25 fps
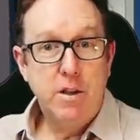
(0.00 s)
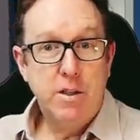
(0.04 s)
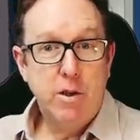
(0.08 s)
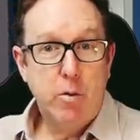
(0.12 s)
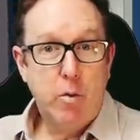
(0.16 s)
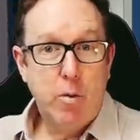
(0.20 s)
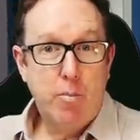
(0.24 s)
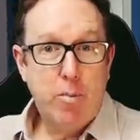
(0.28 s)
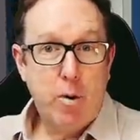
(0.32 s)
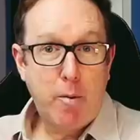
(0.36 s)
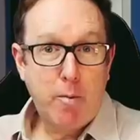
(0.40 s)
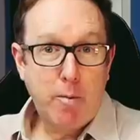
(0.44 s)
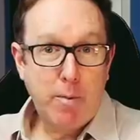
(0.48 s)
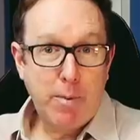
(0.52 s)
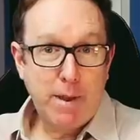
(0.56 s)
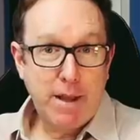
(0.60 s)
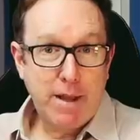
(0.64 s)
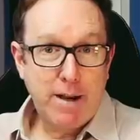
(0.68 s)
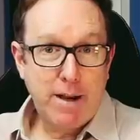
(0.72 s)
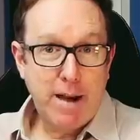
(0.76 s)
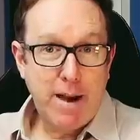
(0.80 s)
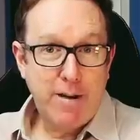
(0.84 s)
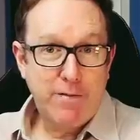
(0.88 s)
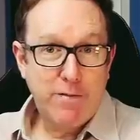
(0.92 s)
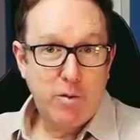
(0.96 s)
So we're probably
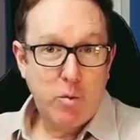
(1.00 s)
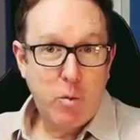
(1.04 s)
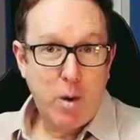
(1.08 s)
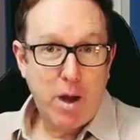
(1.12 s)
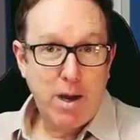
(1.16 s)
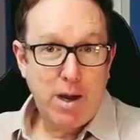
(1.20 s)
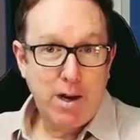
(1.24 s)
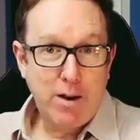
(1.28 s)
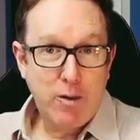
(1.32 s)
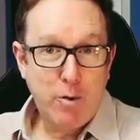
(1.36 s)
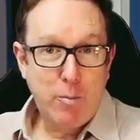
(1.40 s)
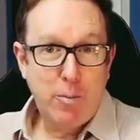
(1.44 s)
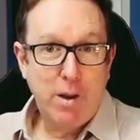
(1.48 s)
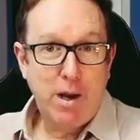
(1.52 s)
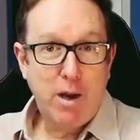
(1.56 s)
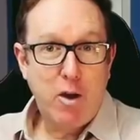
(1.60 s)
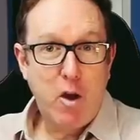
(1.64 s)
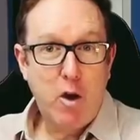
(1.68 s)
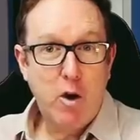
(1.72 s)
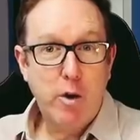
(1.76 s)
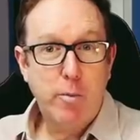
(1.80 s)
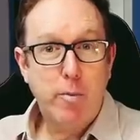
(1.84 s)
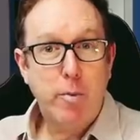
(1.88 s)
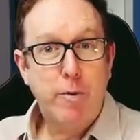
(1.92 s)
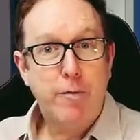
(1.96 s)
going to have to wait a little bit
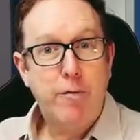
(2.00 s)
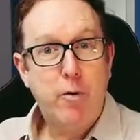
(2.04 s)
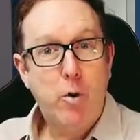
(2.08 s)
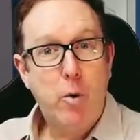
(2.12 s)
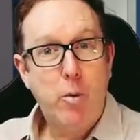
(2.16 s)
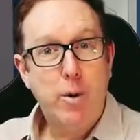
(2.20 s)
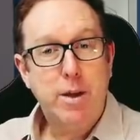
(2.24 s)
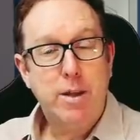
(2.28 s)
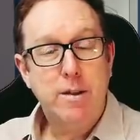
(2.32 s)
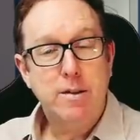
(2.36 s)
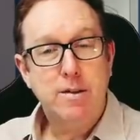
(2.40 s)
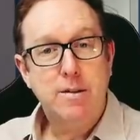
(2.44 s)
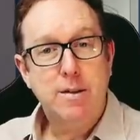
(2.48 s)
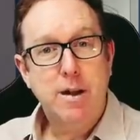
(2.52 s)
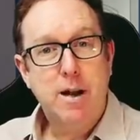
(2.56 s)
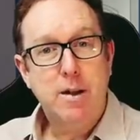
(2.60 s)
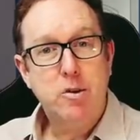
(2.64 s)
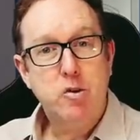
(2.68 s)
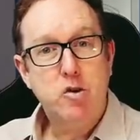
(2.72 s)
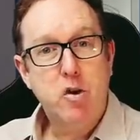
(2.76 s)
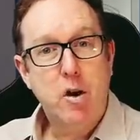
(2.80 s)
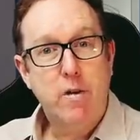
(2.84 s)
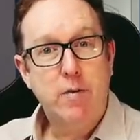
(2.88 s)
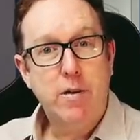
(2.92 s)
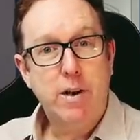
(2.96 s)
longer before we can start
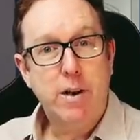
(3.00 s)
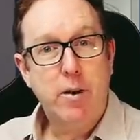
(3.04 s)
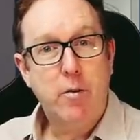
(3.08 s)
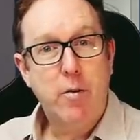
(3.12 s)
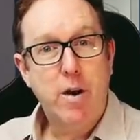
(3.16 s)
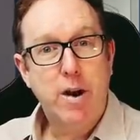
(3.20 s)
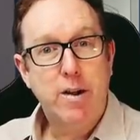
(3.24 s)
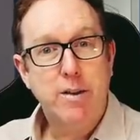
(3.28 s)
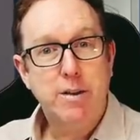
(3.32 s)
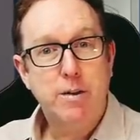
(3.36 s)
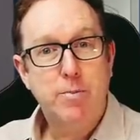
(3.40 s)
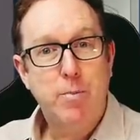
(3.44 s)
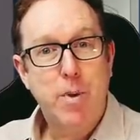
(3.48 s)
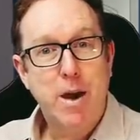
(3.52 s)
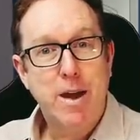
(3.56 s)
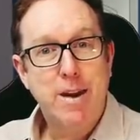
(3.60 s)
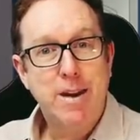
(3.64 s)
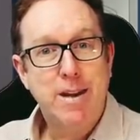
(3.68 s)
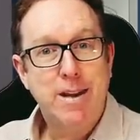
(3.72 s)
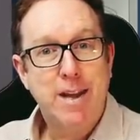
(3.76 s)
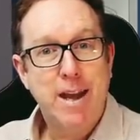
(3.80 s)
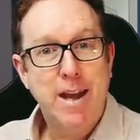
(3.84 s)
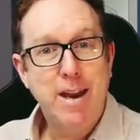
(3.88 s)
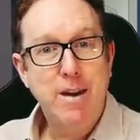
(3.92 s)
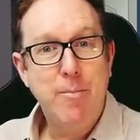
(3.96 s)
traveling around Spain
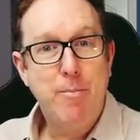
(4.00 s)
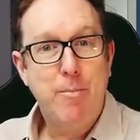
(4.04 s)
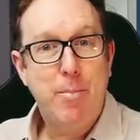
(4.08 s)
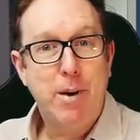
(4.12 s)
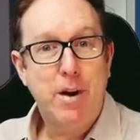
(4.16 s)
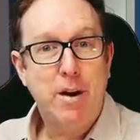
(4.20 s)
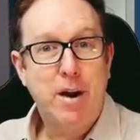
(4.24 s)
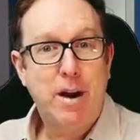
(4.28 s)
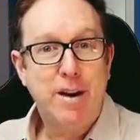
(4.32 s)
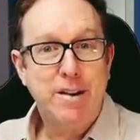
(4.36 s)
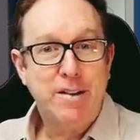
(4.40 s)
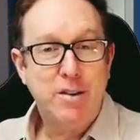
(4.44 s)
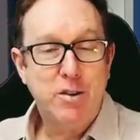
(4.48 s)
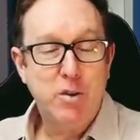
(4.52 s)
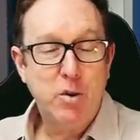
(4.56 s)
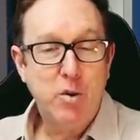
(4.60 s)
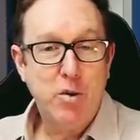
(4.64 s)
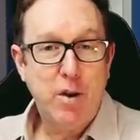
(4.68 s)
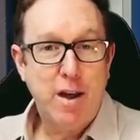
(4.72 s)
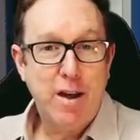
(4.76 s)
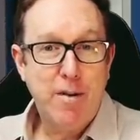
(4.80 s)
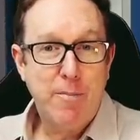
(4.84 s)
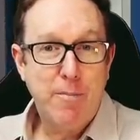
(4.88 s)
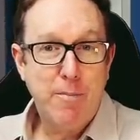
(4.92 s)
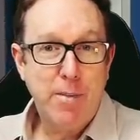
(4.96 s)
again. But I do
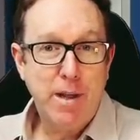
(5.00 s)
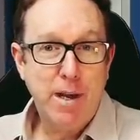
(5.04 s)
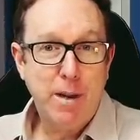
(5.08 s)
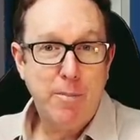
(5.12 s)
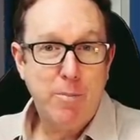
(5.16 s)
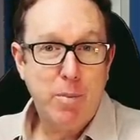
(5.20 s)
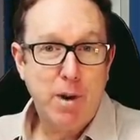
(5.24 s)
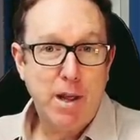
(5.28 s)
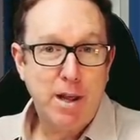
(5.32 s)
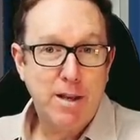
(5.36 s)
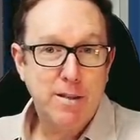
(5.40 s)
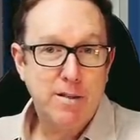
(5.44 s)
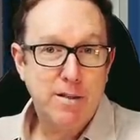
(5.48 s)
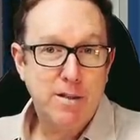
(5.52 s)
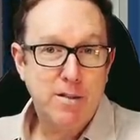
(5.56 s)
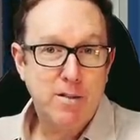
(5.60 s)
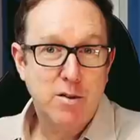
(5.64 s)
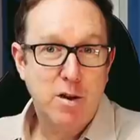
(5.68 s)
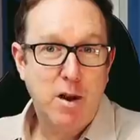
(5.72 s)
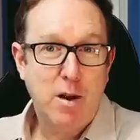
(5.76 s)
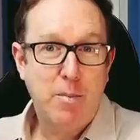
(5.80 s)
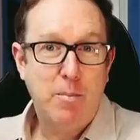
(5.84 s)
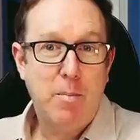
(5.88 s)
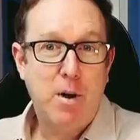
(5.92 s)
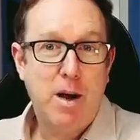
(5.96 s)
have many places
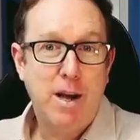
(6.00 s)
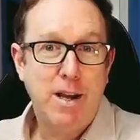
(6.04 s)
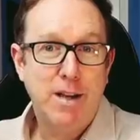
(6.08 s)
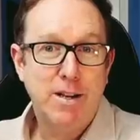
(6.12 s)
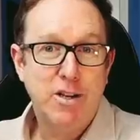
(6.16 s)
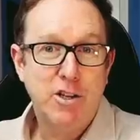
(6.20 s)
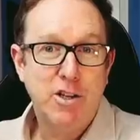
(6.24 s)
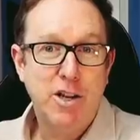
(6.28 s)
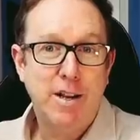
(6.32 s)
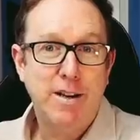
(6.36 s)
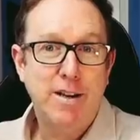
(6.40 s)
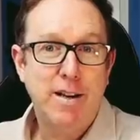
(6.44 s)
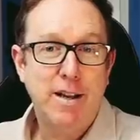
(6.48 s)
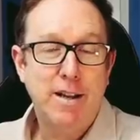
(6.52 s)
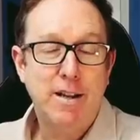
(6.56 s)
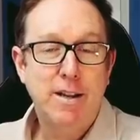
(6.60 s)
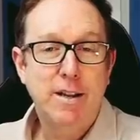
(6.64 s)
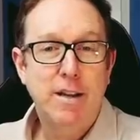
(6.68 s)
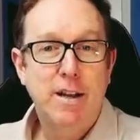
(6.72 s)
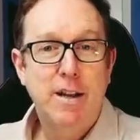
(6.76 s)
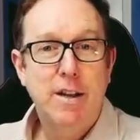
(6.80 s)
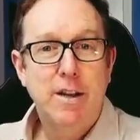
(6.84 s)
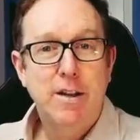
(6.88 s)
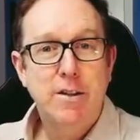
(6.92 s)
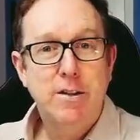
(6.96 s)
on my agenda
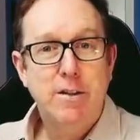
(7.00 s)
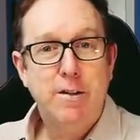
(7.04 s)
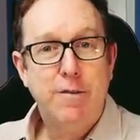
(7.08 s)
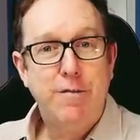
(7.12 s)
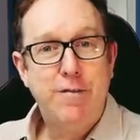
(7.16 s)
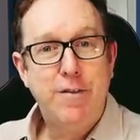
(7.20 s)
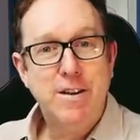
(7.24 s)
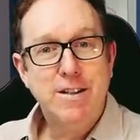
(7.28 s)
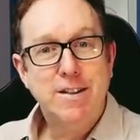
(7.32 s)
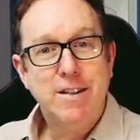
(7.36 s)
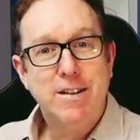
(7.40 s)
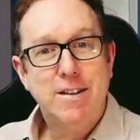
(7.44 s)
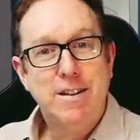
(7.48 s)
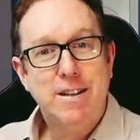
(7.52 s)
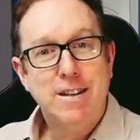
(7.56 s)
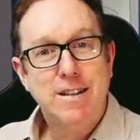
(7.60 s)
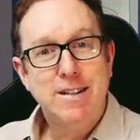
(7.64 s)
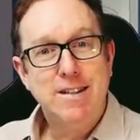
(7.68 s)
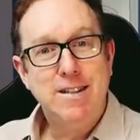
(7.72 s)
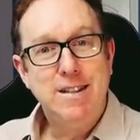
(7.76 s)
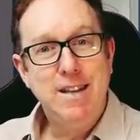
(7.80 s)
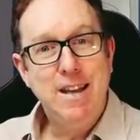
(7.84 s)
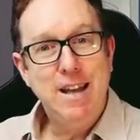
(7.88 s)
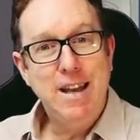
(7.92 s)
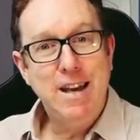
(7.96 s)
to visit
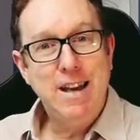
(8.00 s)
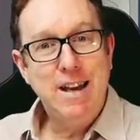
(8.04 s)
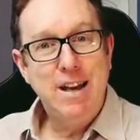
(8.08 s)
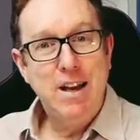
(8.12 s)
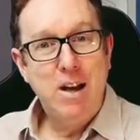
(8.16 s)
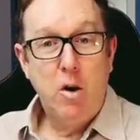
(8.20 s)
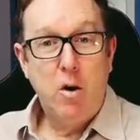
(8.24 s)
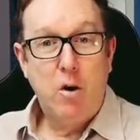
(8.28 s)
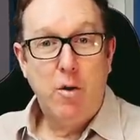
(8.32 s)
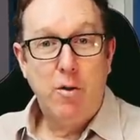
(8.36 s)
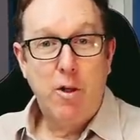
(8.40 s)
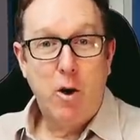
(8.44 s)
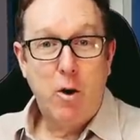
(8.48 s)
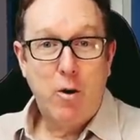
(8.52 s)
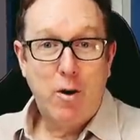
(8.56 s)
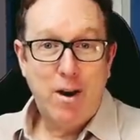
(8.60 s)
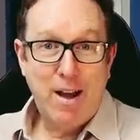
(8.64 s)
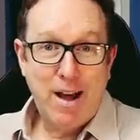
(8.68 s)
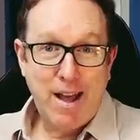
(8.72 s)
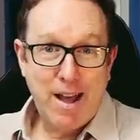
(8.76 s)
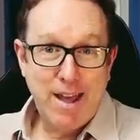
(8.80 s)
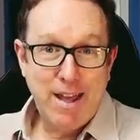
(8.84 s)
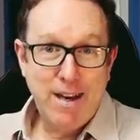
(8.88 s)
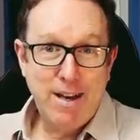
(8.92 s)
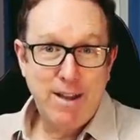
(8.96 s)
this year, although
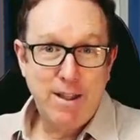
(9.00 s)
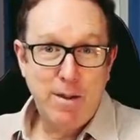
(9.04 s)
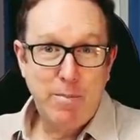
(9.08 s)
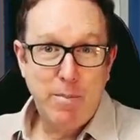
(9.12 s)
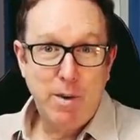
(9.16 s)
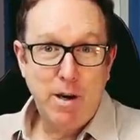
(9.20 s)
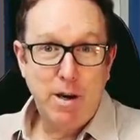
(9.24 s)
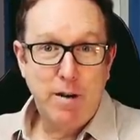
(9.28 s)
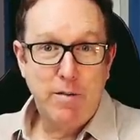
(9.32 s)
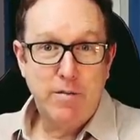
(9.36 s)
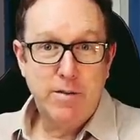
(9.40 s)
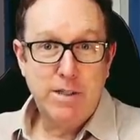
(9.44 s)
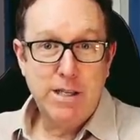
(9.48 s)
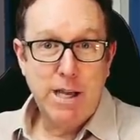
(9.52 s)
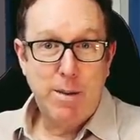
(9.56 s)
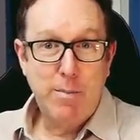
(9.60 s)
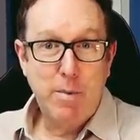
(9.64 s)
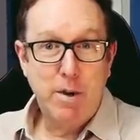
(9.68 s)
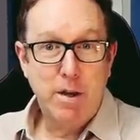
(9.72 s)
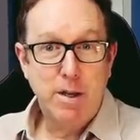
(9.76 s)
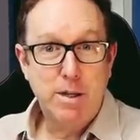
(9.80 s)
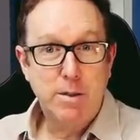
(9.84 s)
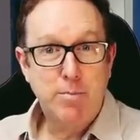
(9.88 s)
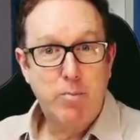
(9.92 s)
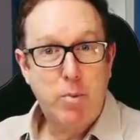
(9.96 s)
Jaén in the middle of
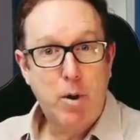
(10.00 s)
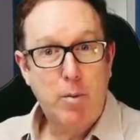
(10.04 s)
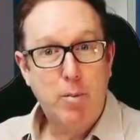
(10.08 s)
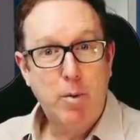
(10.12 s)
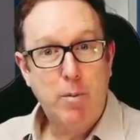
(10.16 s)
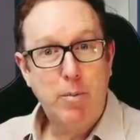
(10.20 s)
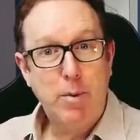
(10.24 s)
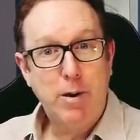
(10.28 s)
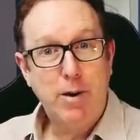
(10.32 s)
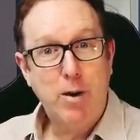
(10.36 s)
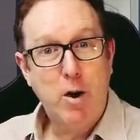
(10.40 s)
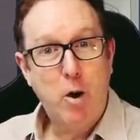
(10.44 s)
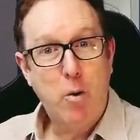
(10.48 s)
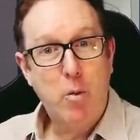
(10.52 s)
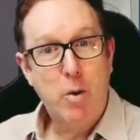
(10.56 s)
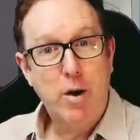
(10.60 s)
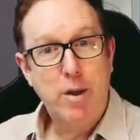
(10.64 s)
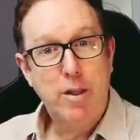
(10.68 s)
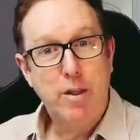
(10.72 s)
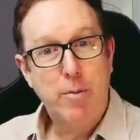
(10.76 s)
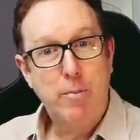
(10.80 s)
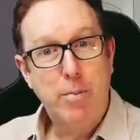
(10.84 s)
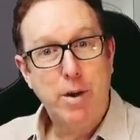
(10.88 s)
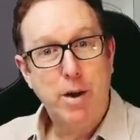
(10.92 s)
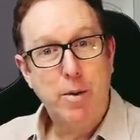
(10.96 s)
summer is probably not one
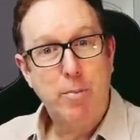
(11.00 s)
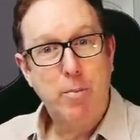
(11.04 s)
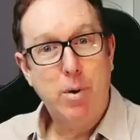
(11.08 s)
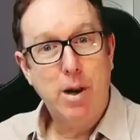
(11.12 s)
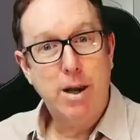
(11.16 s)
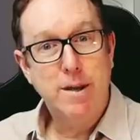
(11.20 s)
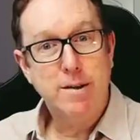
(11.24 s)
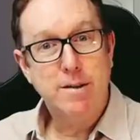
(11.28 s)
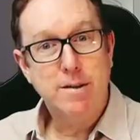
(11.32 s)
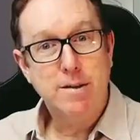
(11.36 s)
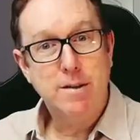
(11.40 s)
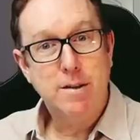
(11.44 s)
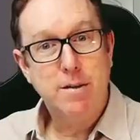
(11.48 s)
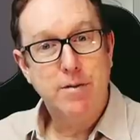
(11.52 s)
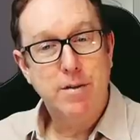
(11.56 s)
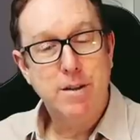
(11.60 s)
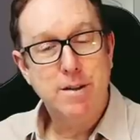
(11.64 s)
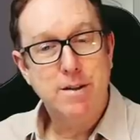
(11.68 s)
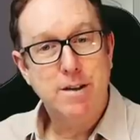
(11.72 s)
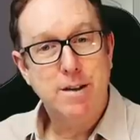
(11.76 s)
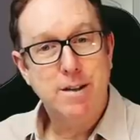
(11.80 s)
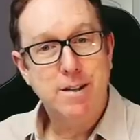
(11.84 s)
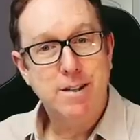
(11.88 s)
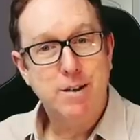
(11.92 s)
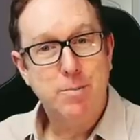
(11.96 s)
of the better places to
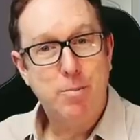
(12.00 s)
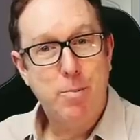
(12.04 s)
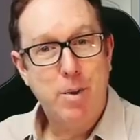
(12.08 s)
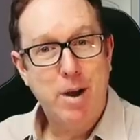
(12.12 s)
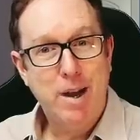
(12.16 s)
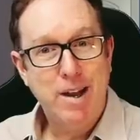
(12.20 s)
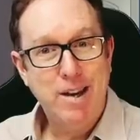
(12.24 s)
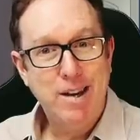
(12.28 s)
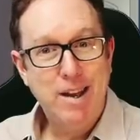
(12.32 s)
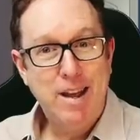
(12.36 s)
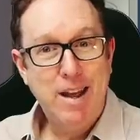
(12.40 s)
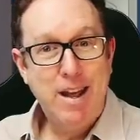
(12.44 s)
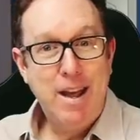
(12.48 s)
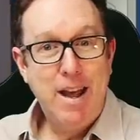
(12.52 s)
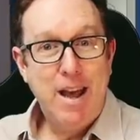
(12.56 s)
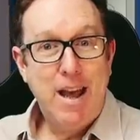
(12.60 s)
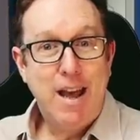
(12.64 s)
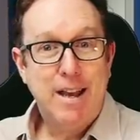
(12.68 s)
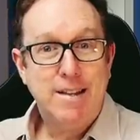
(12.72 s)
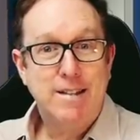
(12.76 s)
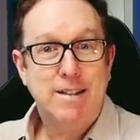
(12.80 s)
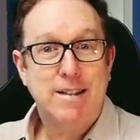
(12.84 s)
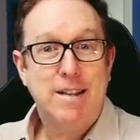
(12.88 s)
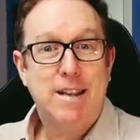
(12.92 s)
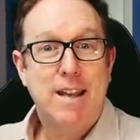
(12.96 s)
visit in Spain,
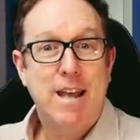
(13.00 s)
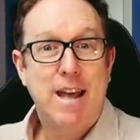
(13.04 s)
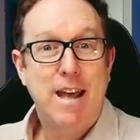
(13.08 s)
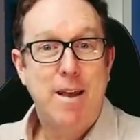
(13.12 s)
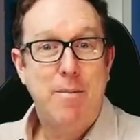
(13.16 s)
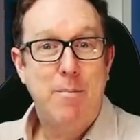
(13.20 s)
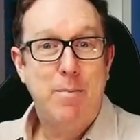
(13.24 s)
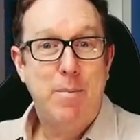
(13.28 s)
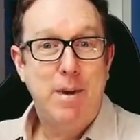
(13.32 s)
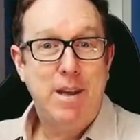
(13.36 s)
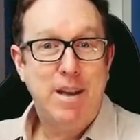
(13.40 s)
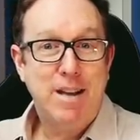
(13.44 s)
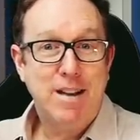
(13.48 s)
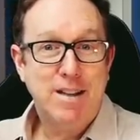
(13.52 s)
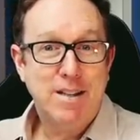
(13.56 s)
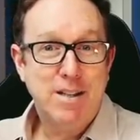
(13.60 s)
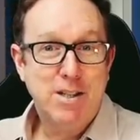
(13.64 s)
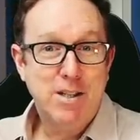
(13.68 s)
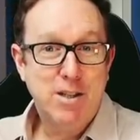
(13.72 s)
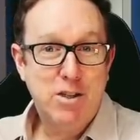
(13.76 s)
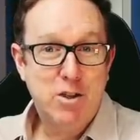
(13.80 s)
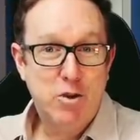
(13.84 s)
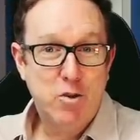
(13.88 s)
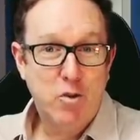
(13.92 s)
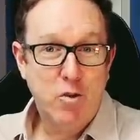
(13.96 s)
as it can be
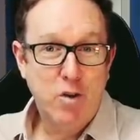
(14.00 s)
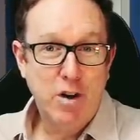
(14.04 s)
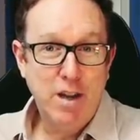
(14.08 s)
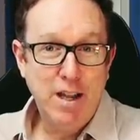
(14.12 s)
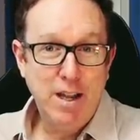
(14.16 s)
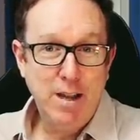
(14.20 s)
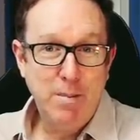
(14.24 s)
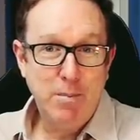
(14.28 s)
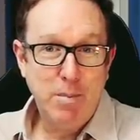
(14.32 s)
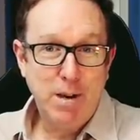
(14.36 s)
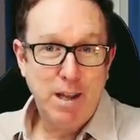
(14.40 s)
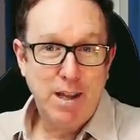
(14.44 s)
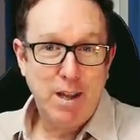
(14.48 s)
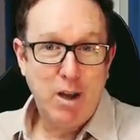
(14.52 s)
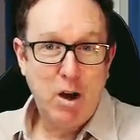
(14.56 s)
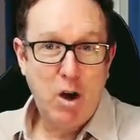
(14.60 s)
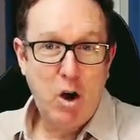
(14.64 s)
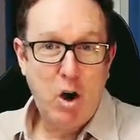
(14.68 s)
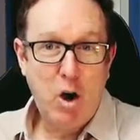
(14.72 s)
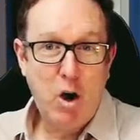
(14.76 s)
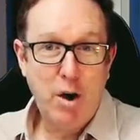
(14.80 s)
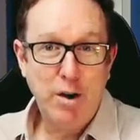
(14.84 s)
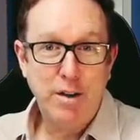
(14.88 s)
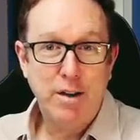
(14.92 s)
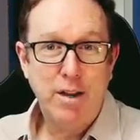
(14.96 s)
extremely
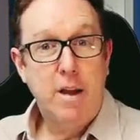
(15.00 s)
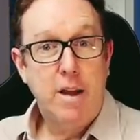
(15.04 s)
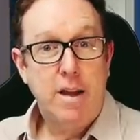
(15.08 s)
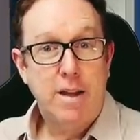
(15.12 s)
hot.